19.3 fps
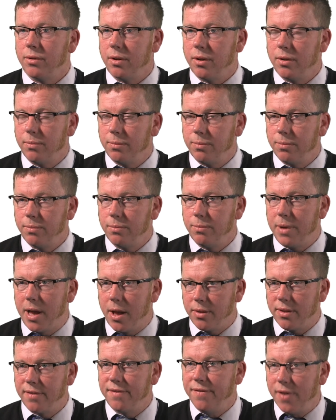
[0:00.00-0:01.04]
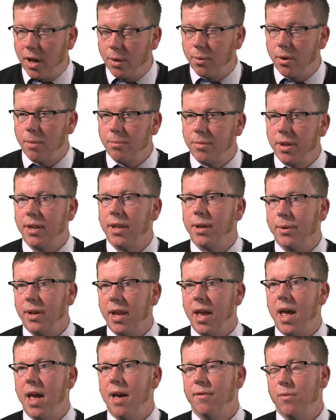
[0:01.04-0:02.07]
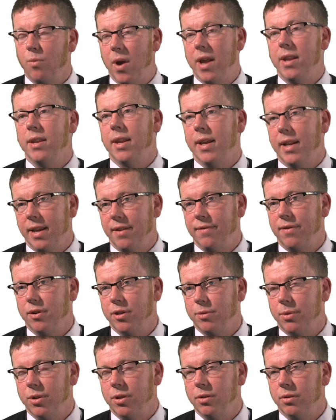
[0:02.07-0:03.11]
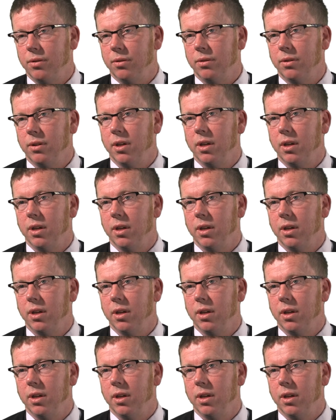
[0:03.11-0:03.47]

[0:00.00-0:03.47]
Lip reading: about the follow-up that they will have when they leave hospital.